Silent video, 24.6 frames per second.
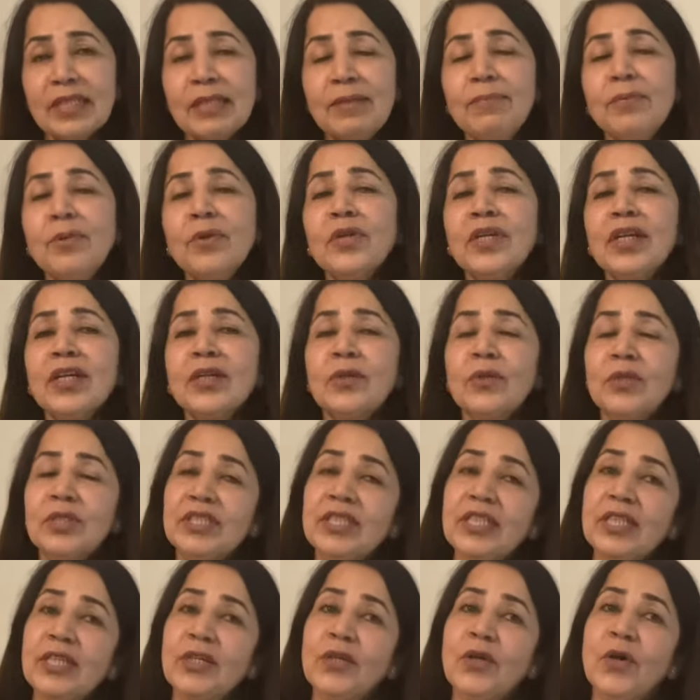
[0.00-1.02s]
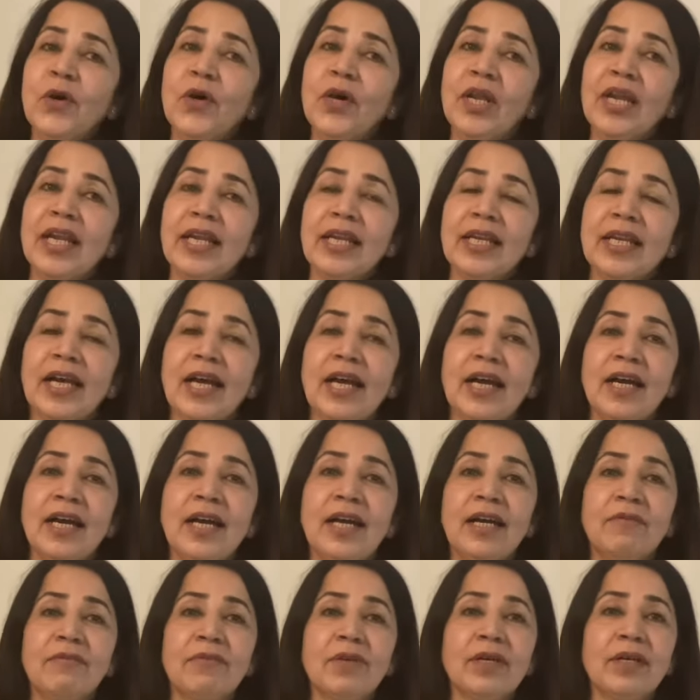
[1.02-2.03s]
book a coaching call and i uh,
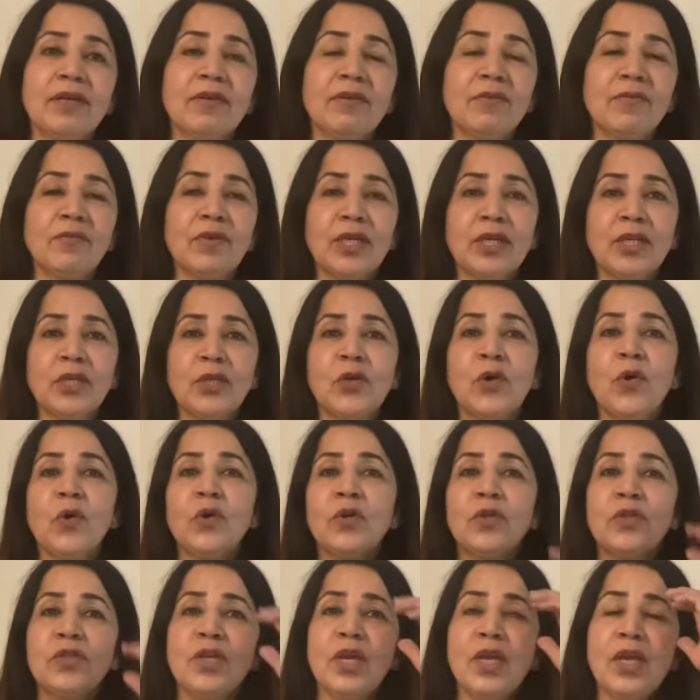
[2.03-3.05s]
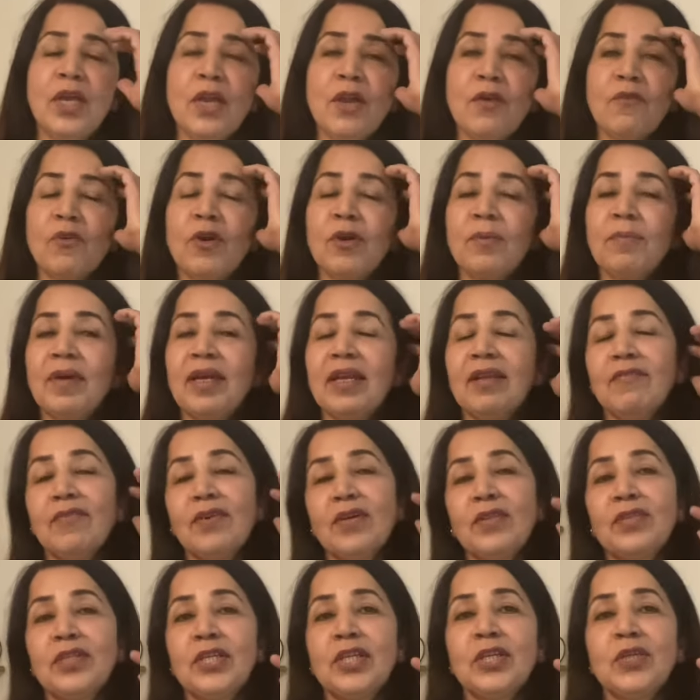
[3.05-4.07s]
have a uh, one course for
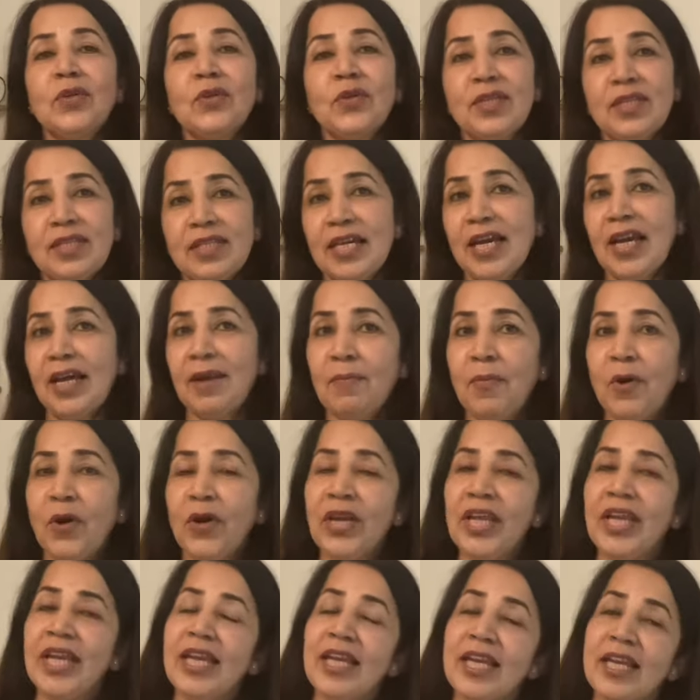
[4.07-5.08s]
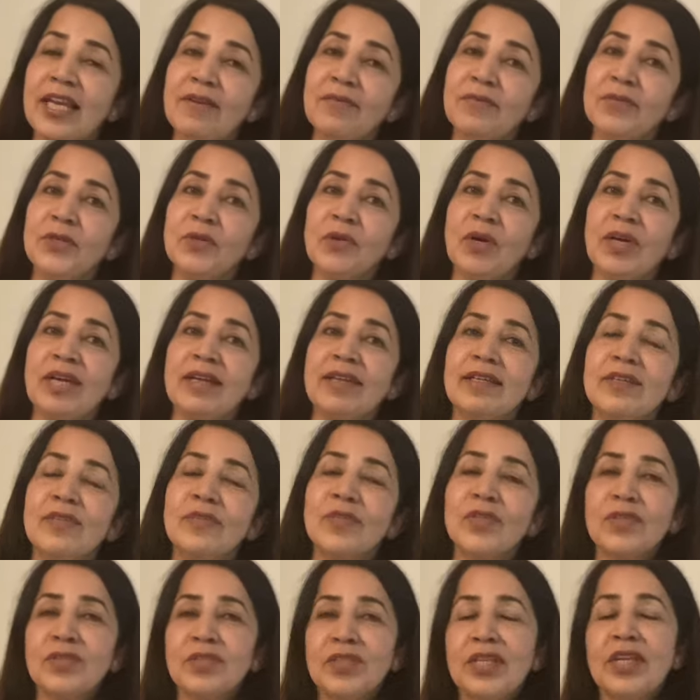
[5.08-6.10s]
manifesting your desired body if you are
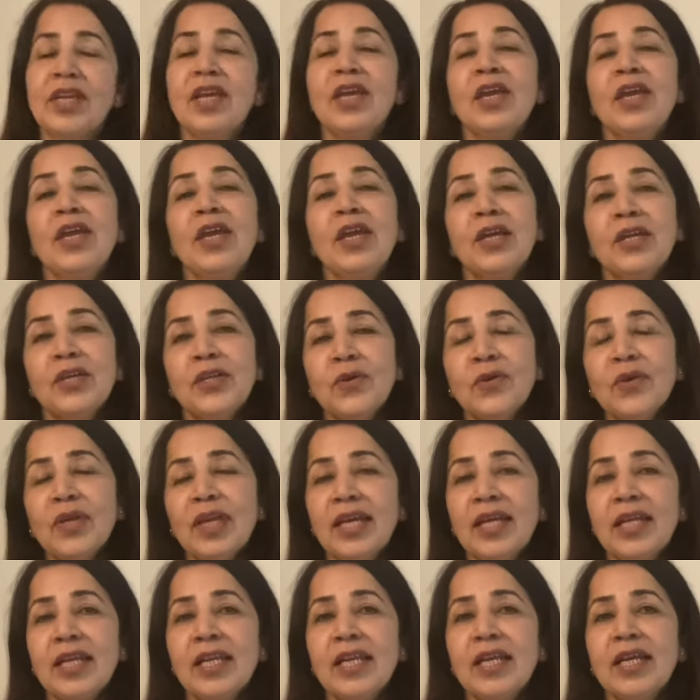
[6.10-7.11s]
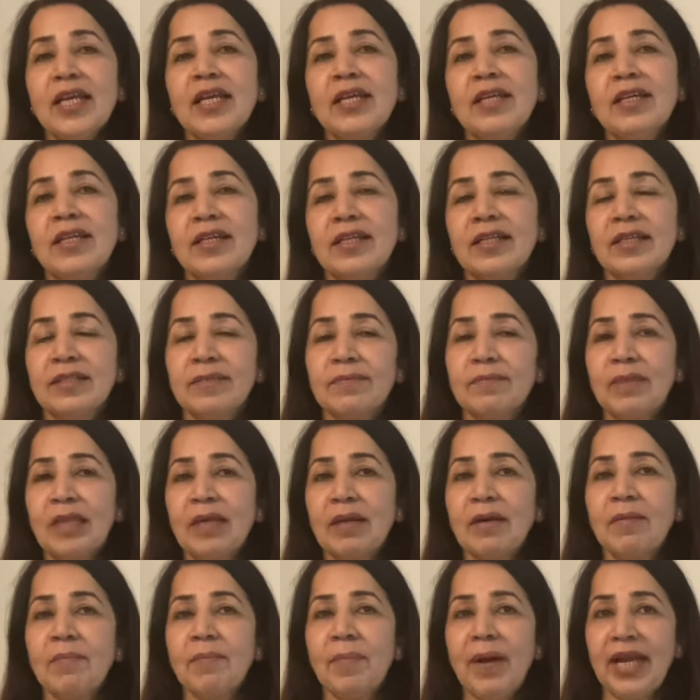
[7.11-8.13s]
interested you can uh, um,
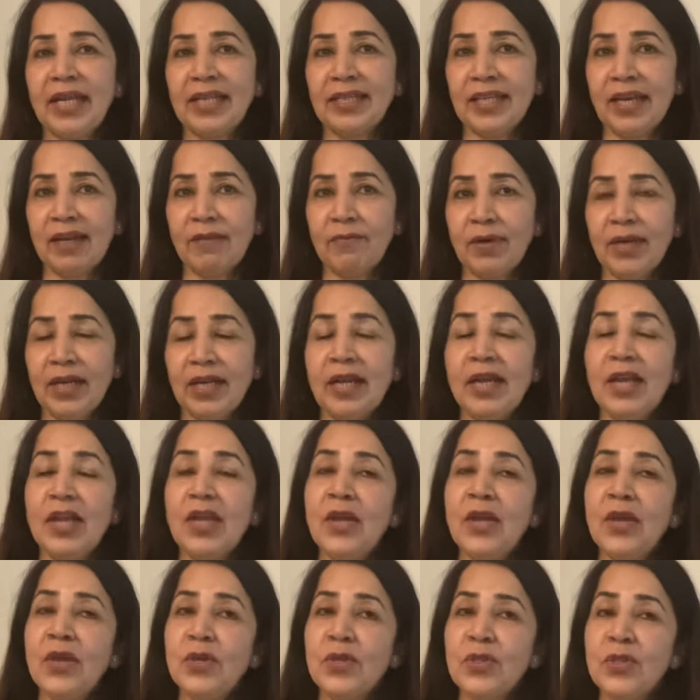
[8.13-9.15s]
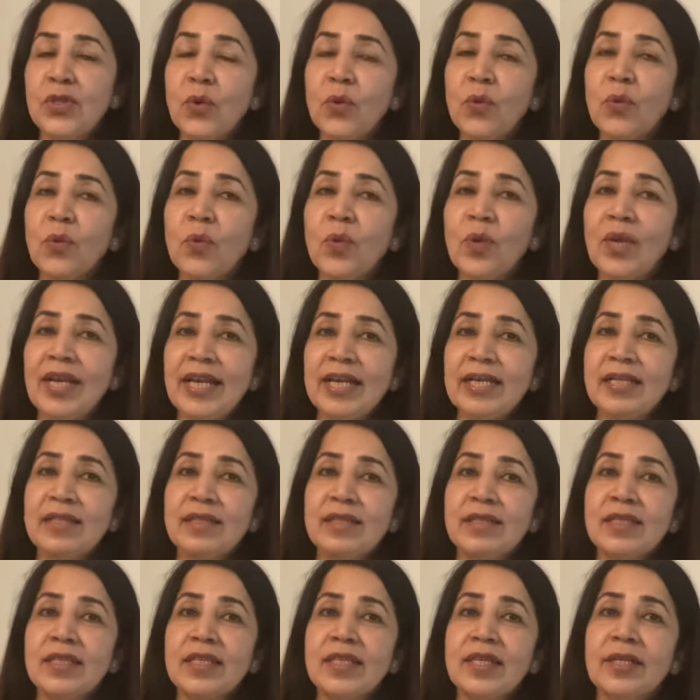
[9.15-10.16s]
uh, buy that one so
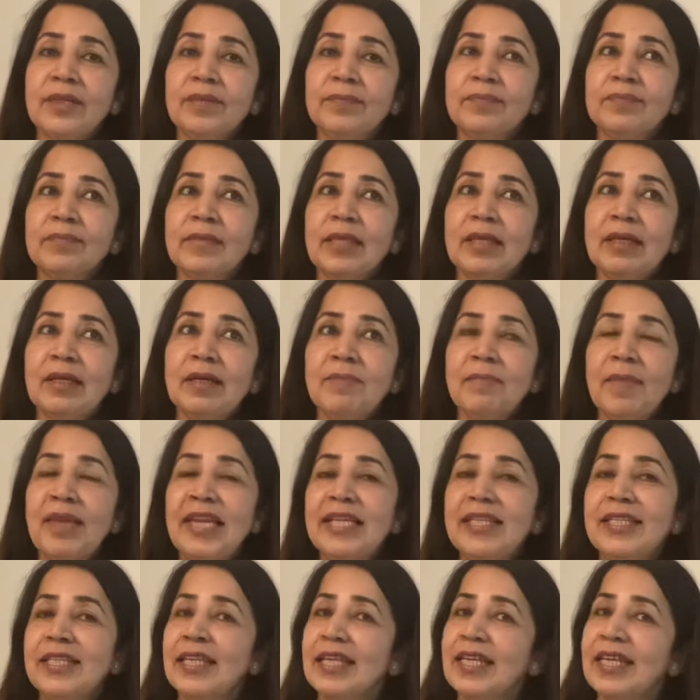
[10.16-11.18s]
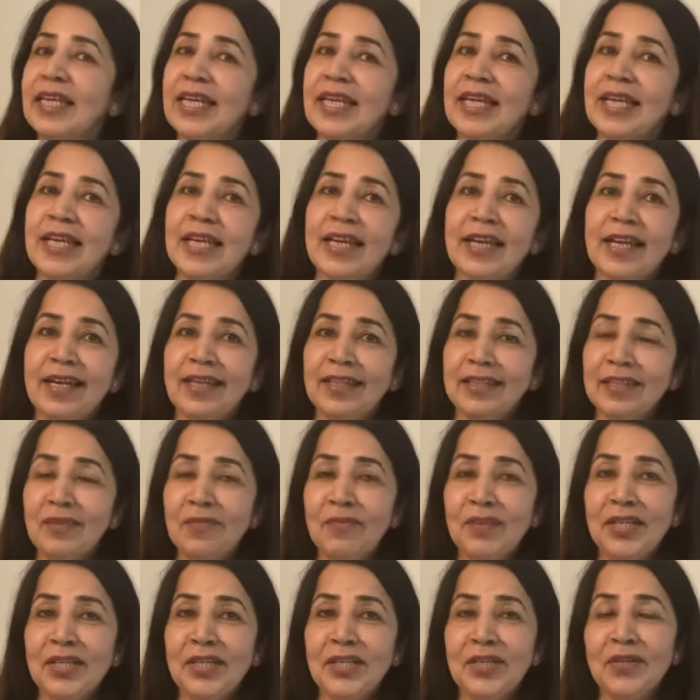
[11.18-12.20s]
let's um, uh, meet in another
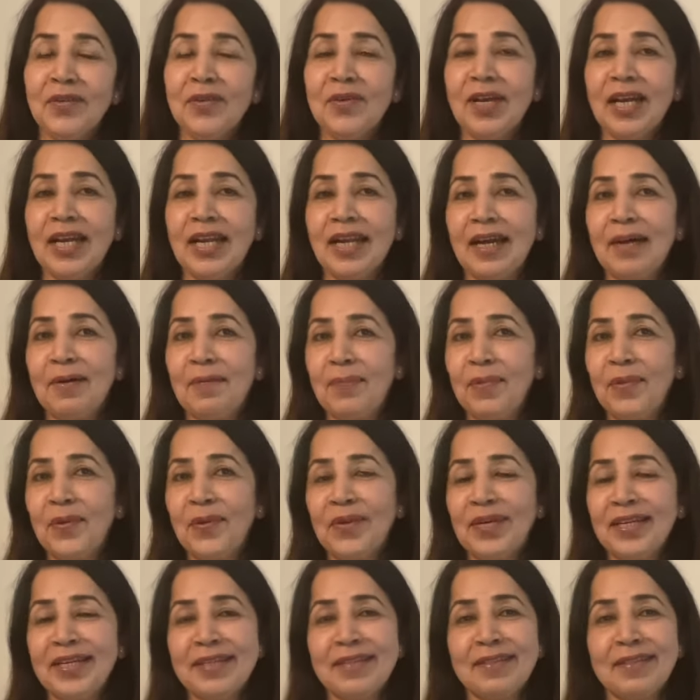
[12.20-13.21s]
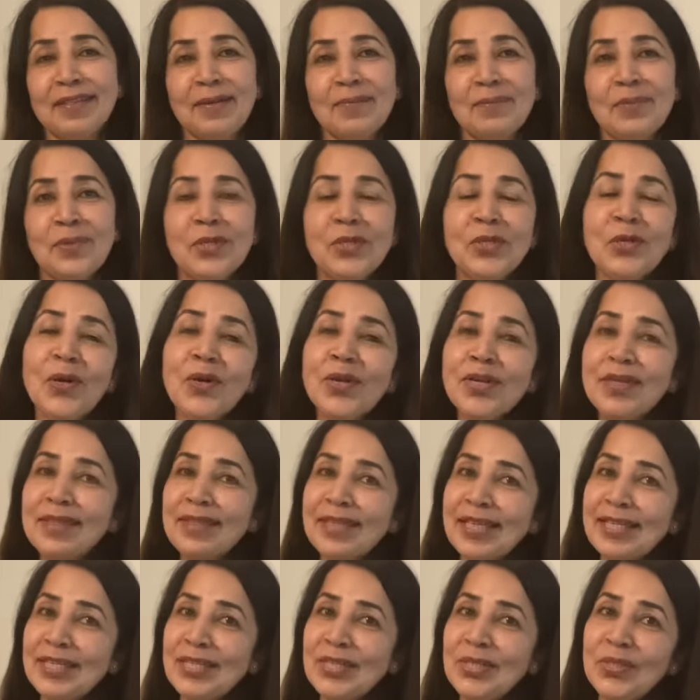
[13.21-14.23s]
video and upload some shots.
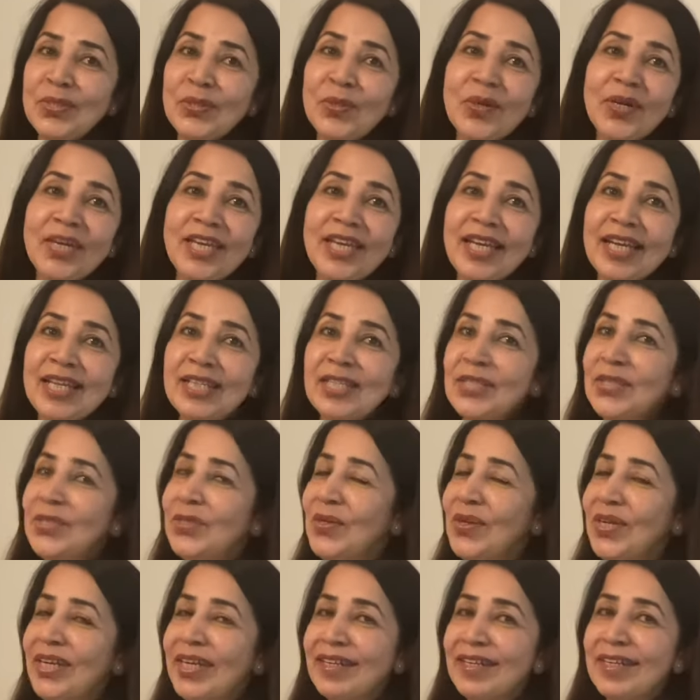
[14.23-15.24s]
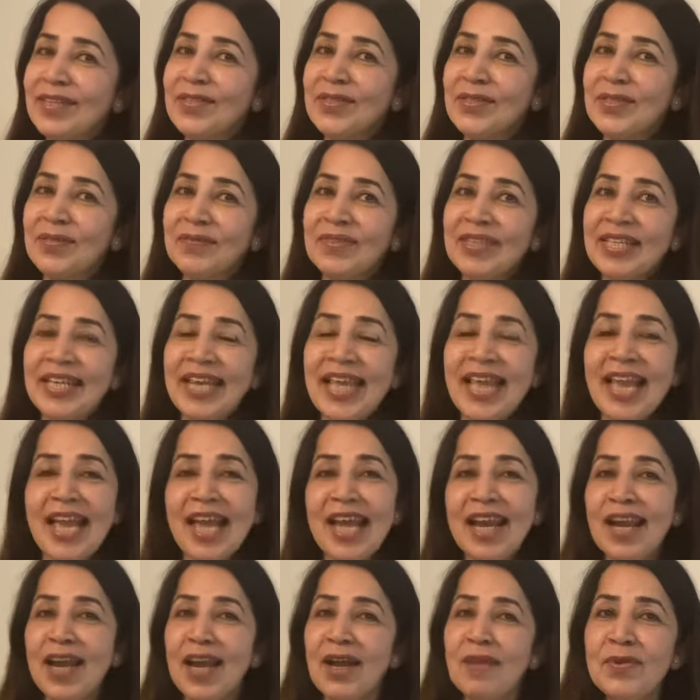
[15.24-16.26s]
enjoy enjoy rest of the day
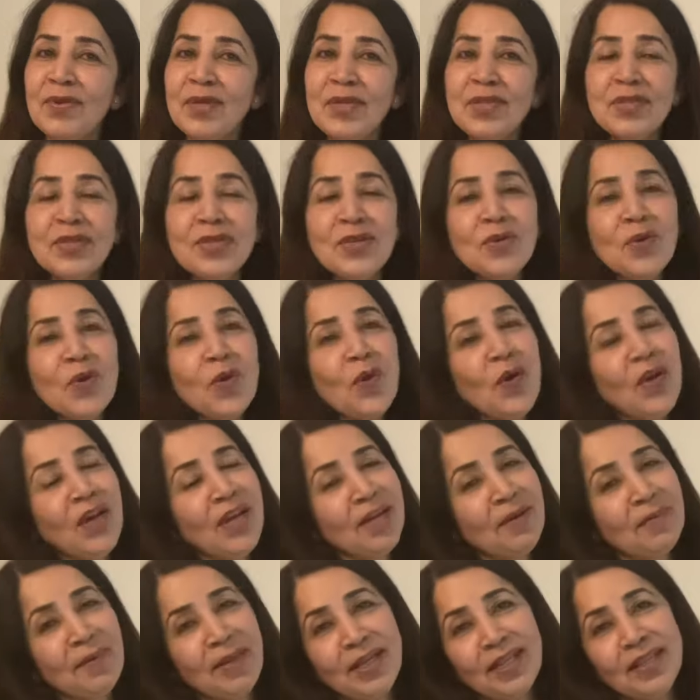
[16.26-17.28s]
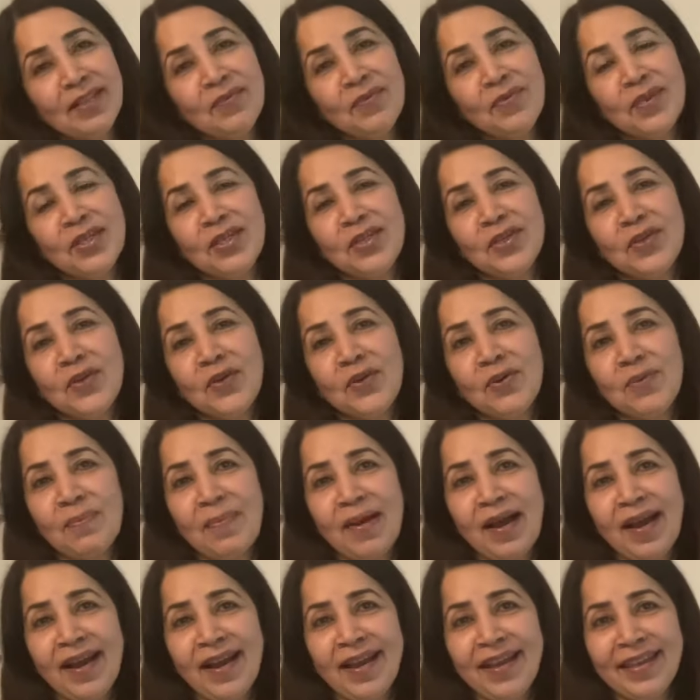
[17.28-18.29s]
and i see you all in another video
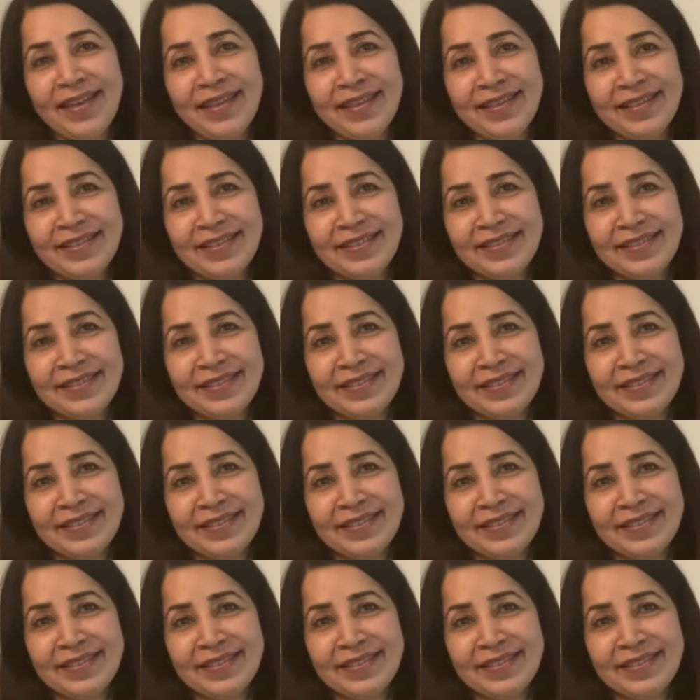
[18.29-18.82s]
bye